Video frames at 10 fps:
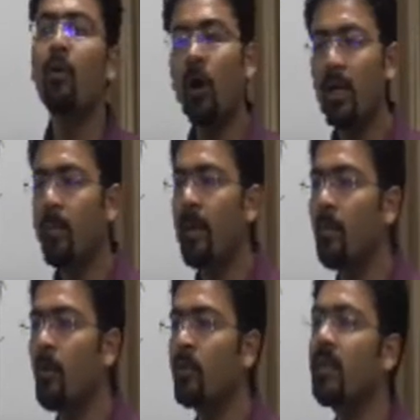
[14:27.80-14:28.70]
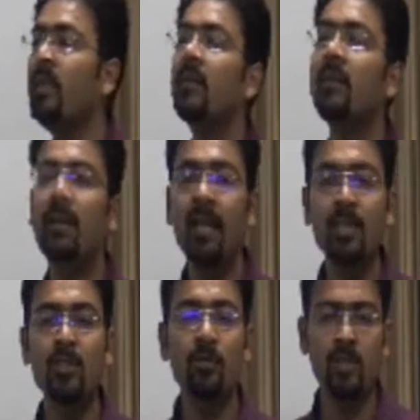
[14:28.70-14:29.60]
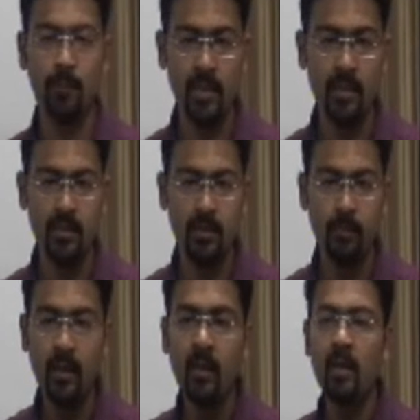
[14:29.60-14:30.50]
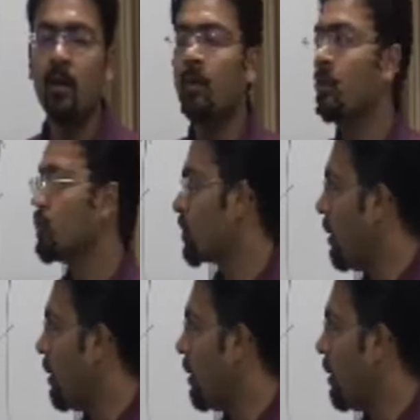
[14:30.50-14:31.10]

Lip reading: depend upon the nature of substance. So Raoult